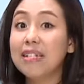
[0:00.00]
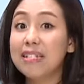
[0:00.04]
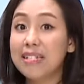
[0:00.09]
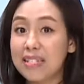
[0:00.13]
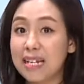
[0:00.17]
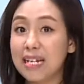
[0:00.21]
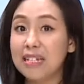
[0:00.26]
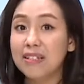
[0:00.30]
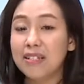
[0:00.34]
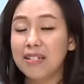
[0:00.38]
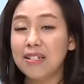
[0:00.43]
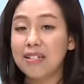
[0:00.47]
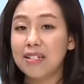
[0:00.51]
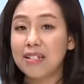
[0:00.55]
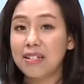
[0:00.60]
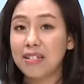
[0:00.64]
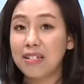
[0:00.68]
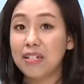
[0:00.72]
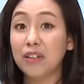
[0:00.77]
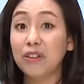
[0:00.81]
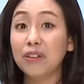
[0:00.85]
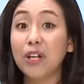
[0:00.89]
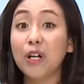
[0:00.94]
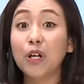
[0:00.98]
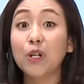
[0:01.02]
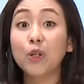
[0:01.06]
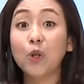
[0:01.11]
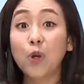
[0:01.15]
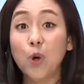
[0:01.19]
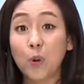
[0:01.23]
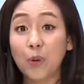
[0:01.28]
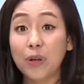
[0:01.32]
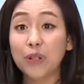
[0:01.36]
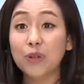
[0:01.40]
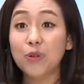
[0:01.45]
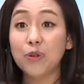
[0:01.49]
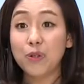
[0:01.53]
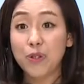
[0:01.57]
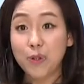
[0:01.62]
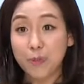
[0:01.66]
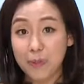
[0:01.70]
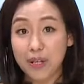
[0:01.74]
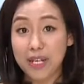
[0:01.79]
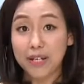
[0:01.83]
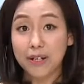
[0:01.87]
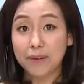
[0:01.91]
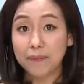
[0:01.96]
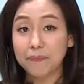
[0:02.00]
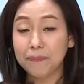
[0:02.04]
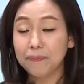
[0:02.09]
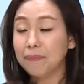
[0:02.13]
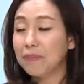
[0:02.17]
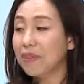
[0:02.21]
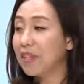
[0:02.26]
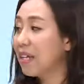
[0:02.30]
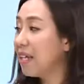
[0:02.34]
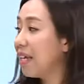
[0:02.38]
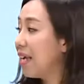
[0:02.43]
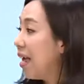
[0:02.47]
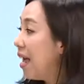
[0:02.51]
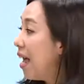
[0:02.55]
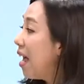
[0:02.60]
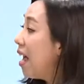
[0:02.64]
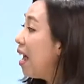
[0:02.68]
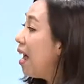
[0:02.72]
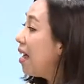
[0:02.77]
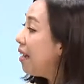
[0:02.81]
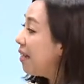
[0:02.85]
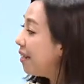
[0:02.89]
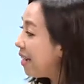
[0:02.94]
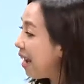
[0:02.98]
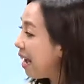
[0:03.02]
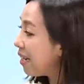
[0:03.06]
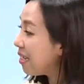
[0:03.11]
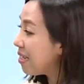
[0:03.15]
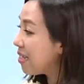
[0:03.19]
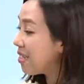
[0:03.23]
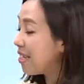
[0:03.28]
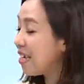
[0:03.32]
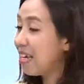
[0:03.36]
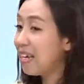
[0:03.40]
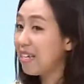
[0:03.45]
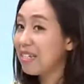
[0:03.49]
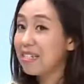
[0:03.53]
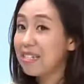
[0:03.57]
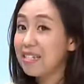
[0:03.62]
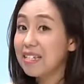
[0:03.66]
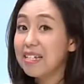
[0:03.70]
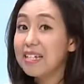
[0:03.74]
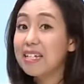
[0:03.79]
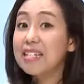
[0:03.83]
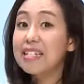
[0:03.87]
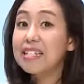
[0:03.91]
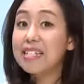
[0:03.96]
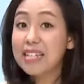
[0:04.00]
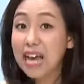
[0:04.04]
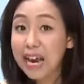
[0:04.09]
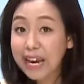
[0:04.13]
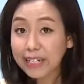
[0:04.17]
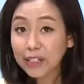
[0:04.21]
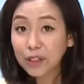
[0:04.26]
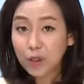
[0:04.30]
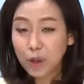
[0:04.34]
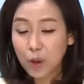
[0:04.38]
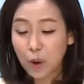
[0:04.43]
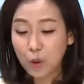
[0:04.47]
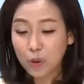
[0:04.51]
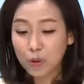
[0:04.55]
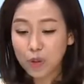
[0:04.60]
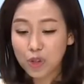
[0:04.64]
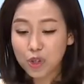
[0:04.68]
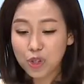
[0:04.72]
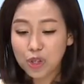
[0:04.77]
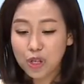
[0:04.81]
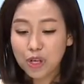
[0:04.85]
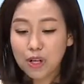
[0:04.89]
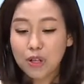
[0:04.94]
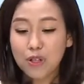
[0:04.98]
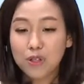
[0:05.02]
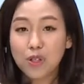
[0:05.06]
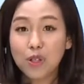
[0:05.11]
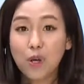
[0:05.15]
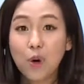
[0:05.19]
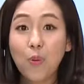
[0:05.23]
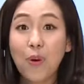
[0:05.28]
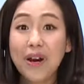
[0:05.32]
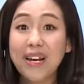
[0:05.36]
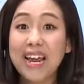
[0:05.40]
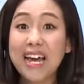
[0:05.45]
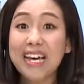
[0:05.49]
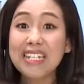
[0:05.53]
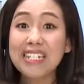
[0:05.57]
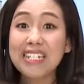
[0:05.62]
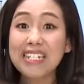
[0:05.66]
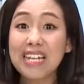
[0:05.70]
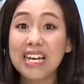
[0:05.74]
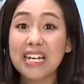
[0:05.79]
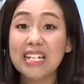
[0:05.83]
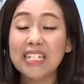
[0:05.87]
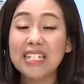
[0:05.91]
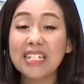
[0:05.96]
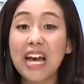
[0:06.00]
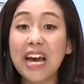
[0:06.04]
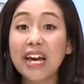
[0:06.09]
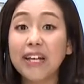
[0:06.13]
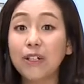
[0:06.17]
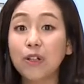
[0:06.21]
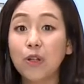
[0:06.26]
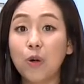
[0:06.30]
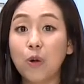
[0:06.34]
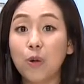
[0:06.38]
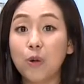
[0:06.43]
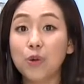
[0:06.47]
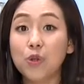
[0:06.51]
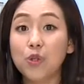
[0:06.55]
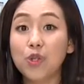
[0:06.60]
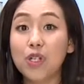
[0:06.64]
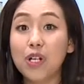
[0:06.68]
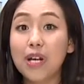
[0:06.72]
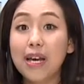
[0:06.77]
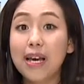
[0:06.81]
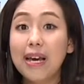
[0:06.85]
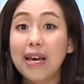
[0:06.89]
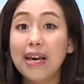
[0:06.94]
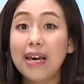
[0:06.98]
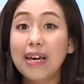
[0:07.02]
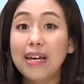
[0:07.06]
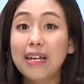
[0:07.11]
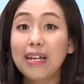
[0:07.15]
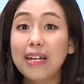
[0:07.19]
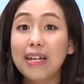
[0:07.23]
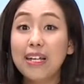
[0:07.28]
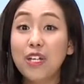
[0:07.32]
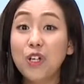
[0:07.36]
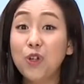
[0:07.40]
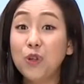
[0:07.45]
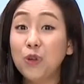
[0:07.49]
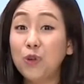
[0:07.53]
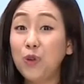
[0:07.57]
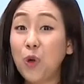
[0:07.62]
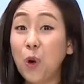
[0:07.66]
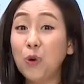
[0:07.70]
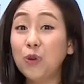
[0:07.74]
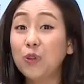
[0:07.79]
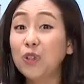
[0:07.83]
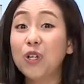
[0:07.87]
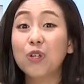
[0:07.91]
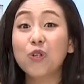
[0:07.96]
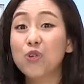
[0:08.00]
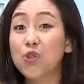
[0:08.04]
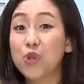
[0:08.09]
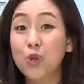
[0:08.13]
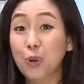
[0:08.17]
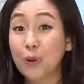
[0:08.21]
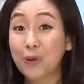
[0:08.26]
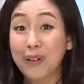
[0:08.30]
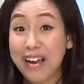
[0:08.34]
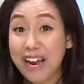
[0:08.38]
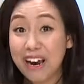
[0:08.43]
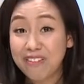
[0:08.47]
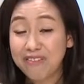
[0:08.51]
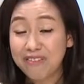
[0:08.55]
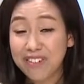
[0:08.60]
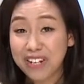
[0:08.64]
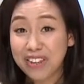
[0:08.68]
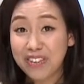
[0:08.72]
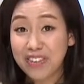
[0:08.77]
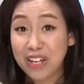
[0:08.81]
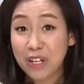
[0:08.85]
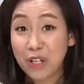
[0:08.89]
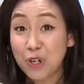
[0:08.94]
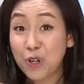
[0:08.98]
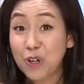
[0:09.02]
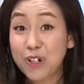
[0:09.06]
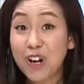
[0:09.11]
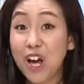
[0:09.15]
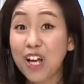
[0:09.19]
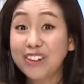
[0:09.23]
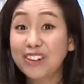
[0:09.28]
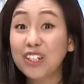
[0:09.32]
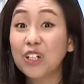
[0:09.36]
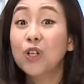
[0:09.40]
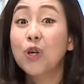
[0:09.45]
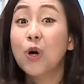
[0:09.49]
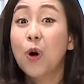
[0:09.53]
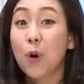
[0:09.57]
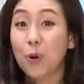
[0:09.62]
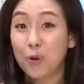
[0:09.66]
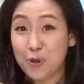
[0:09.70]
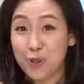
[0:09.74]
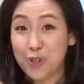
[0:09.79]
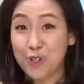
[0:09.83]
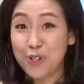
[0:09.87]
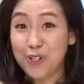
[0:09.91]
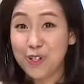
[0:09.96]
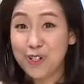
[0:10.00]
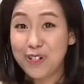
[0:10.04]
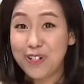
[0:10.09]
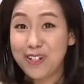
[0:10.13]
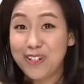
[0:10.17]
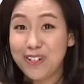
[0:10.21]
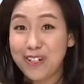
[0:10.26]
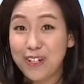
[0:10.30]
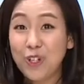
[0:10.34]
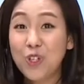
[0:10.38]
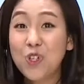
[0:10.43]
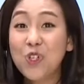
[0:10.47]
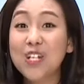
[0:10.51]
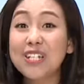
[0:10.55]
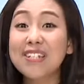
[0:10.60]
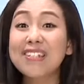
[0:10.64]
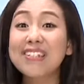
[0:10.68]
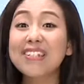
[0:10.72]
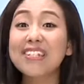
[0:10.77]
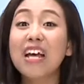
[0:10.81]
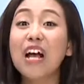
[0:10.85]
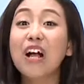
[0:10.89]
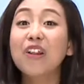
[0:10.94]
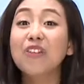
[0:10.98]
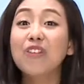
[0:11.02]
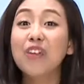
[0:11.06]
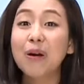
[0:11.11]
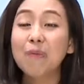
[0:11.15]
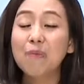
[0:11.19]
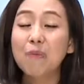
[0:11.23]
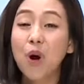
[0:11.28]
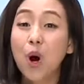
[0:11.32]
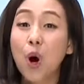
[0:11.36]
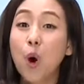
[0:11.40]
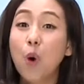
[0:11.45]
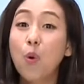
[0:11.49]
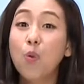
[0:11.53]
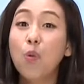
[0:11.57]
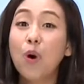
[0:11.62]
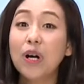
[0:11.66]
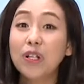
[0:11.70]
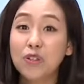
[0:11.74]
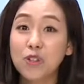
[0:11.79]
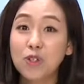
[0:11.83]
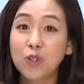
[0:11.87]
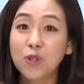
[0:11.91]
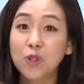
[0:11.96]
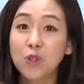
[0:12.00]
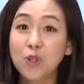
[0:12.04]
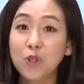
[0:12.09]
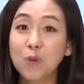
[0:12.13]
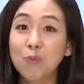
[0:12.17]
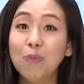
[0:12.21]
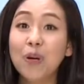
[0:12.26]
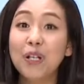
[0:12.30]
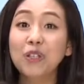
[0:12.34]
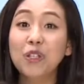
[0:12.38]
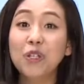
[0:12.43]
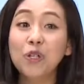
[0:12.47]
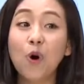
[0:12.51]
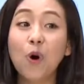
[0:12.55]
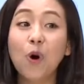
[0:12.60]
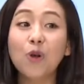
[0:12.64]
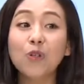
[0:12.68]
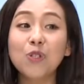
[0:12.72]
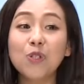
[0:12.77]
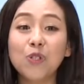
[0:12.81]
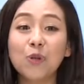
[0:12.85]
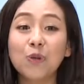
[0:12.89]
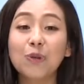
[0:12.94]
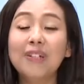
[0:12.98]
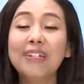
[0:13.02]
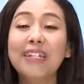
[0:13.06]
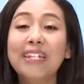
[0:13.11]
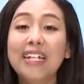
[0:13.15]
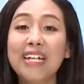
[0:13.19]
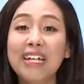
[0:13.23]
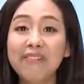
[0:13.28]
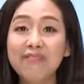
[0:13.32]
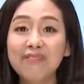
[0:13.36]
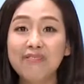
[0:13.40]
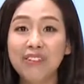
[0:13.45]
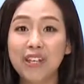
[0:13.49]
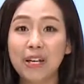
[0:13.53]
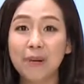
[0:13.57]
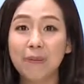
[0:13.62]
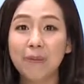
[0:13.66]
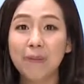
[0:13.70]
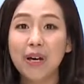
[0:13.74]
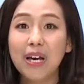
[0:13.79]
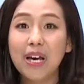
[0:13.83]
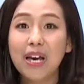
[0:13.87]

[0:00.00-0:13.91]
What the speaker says: sentences that they're going to speak. Next is side coach. So when I say side coach, you don't control everything. You're not the coach. You just tell them what to do, but you also leave them